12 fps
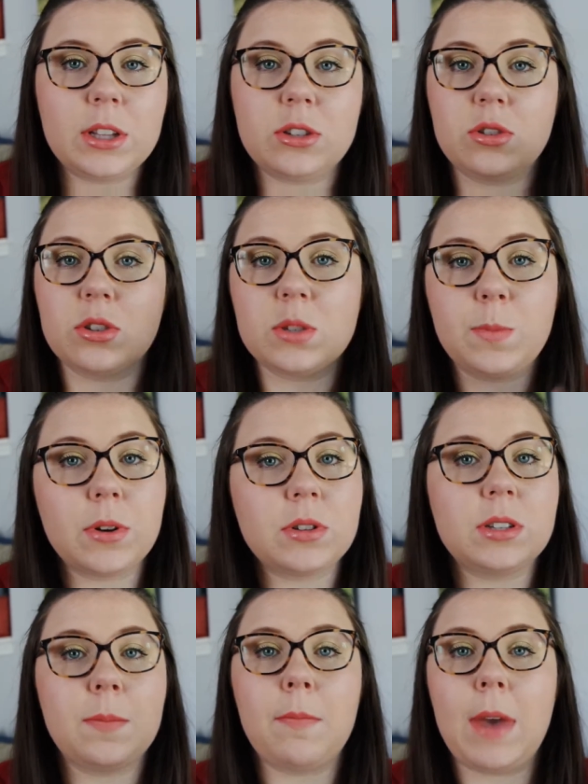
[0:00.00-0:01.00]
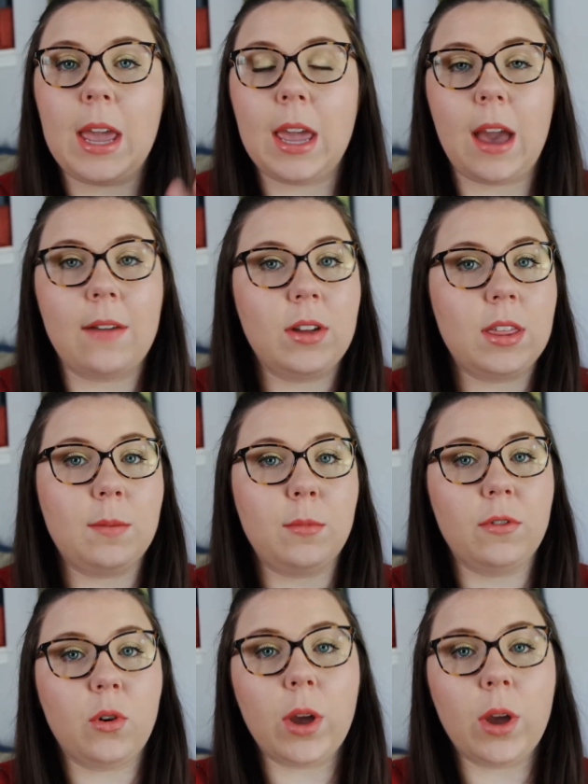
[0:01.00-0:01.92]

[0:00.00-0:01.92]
It's just supposed to make everything move